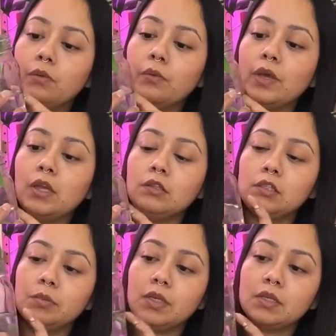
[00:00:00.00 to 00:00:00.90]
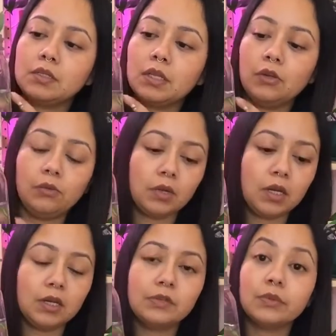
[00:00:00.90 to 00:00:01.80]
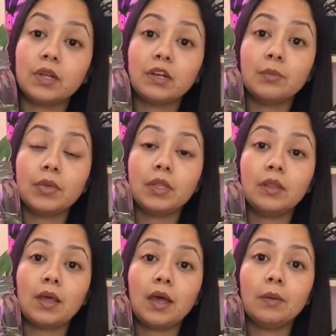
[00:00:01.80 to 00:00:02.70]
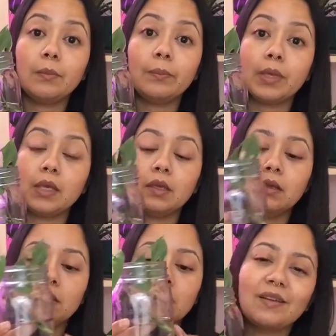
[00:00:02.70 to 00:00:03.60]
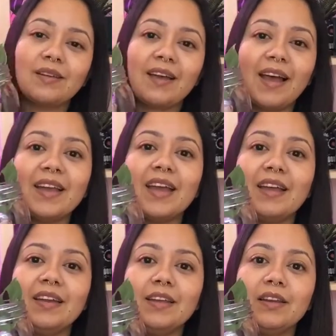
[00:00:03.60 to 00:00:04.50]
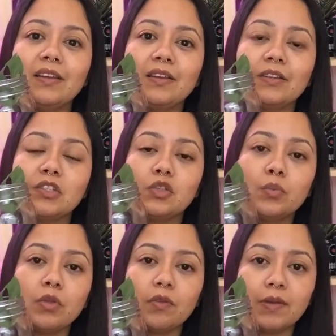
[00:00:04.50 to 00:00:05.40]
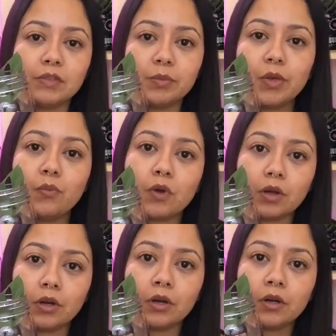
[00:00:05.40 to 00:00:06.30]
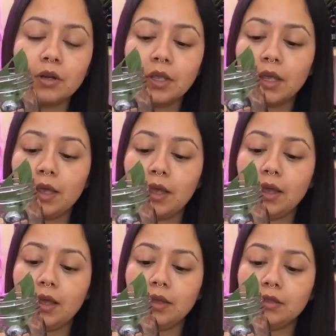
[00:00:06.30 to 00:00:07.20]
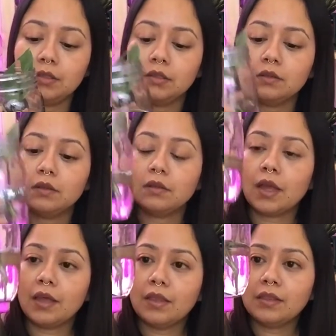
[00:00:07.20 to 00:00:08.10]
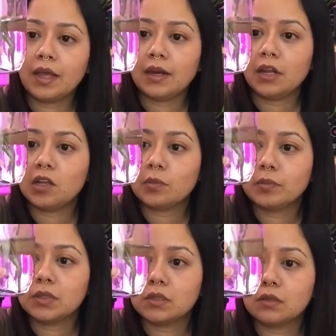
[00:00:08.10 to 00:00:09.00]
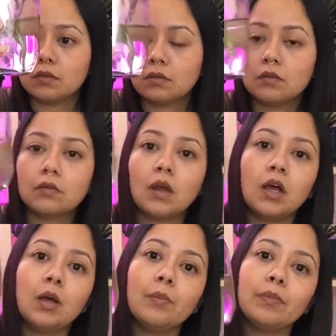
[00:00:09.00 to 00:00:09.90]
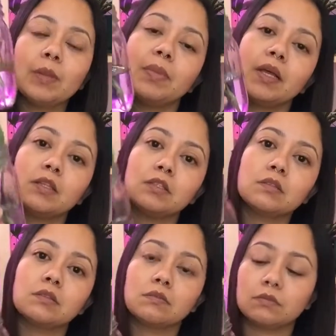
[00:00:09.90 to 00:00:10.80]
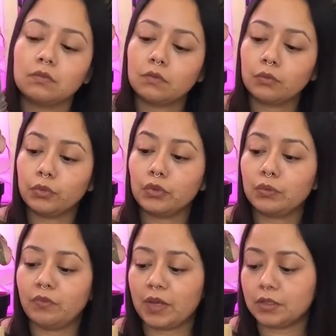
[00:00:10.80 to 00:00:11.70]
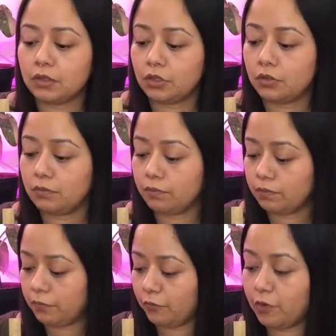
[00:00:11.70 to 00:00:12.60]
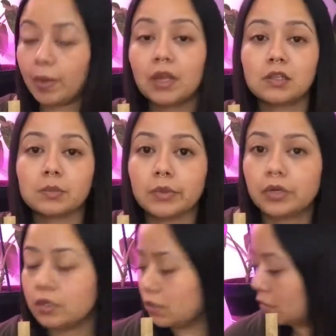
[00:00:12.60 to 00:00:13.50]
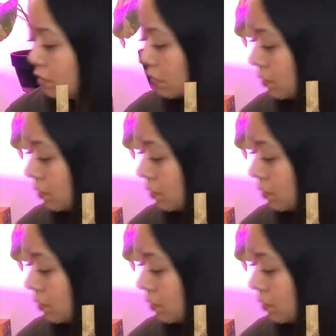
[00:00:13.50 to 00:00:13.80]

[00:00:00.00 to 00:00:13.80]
the way just because I knew the cuttings were not gonna be that big. I added Super Thrive to my water, and I think that helps the plants root faster from my experience.